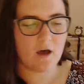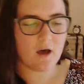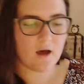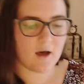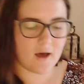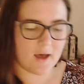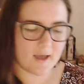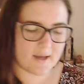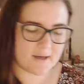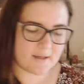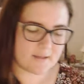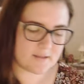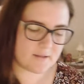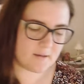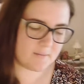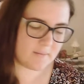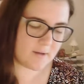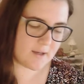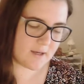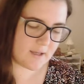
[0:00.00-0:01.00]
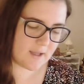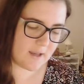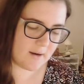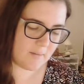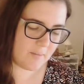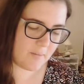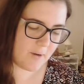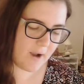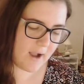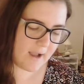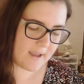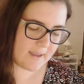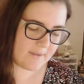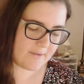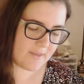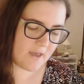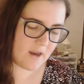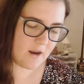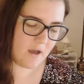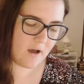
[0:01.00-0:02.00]
ad. So I'm going to kind of bracket
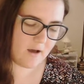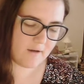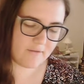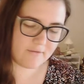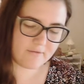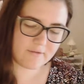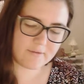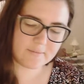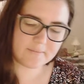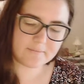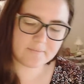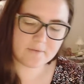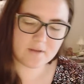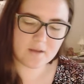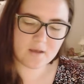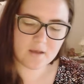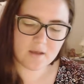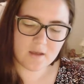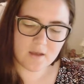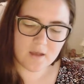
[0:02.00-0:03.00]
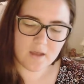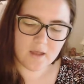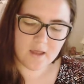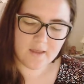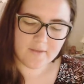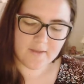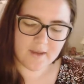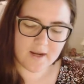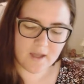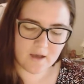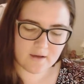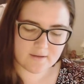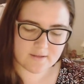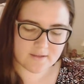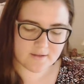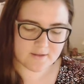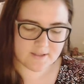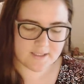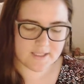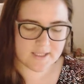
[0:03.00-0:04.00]
that off. Then I also
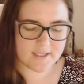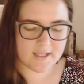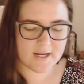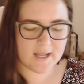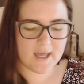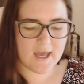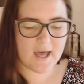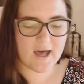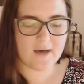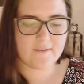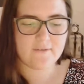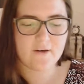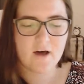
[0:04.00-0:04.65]
see that I have